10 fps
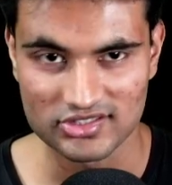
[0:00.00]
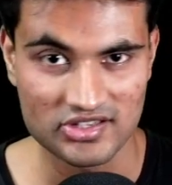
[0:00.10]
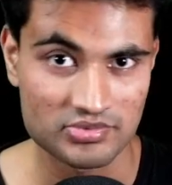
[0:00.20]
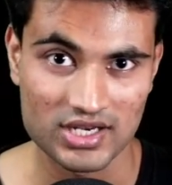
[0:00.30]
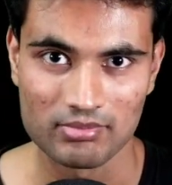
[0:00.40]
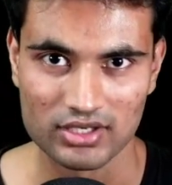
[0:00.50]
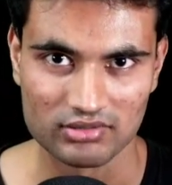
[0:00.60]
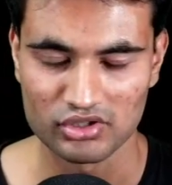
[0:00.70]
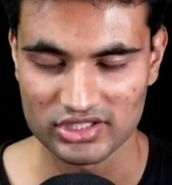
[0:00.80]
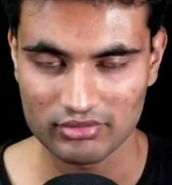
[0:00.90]
subscribe button,
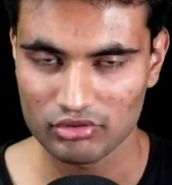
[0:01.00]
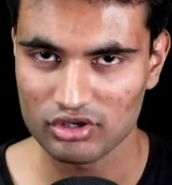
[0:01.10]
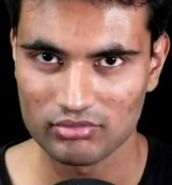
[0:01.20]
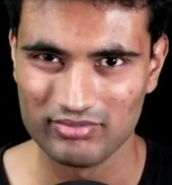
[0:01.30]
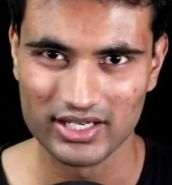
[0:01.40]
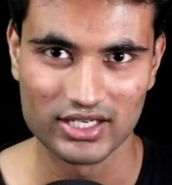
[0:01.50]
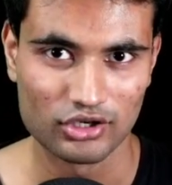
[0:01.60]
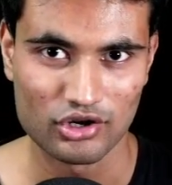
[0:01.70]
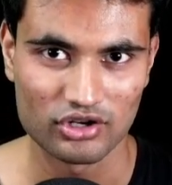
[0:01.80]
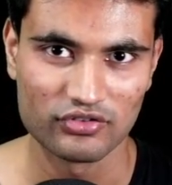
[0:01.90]
because I'm going to bring a
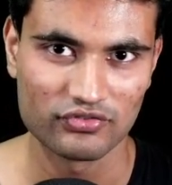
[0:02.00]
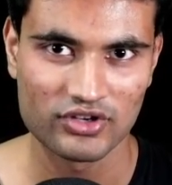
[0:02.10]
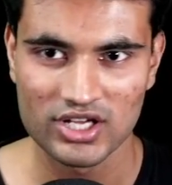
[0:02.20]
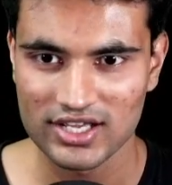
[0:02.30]
lot of